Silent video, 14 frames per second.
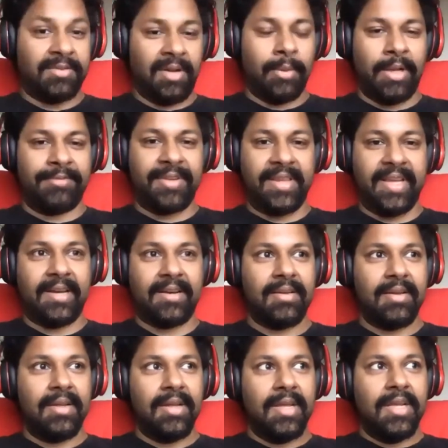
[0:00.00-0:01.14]
it works really well for that.
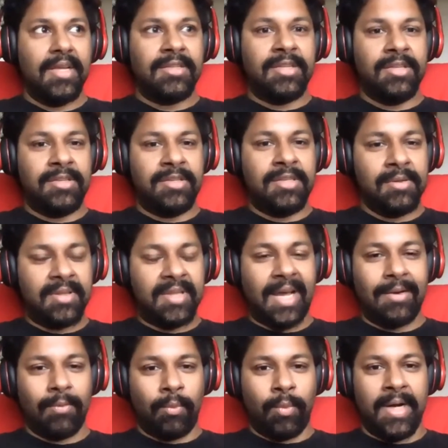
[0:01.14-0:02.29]
To do
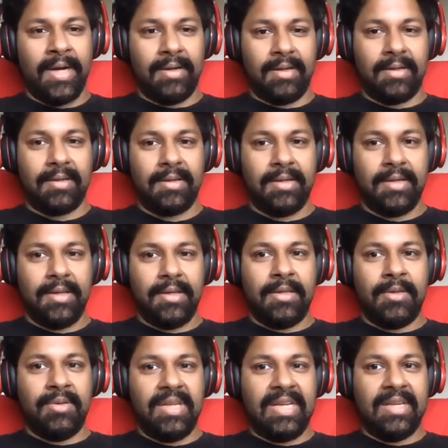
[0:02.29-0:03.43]
that well,
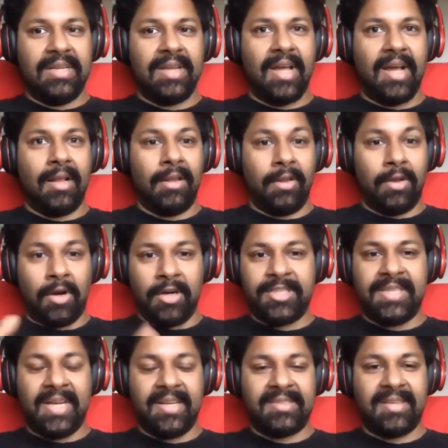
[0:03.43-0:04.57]
you need a
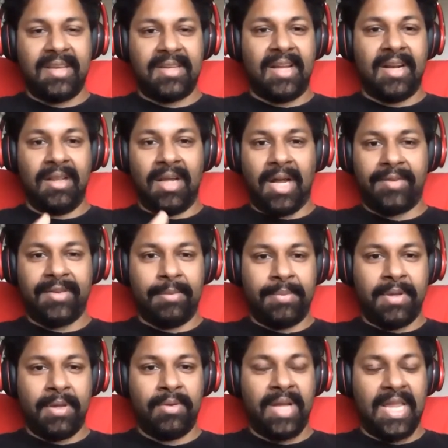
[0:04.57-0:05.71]
large data set and a lot of
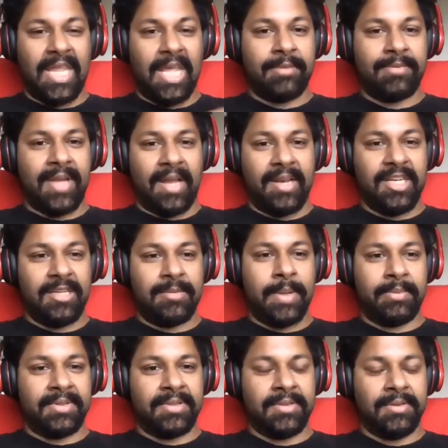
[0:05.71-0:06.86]
compute, and you need to be
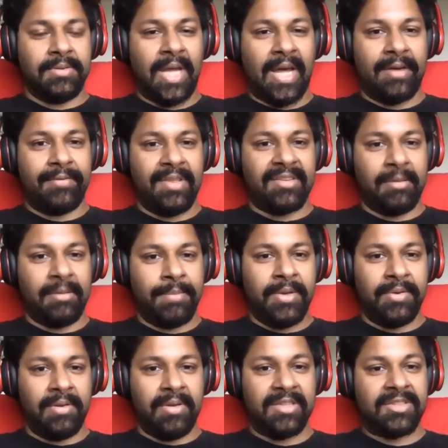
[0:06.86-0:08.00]
able to have these
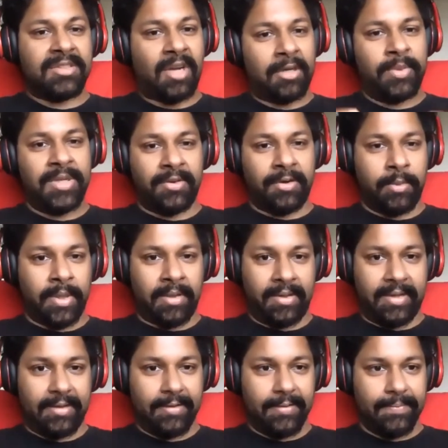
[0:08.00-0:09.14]
compute units talk to each other quickly.
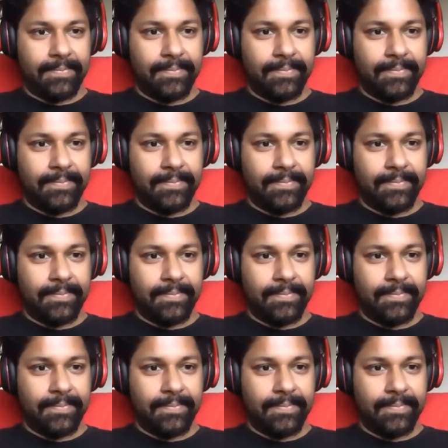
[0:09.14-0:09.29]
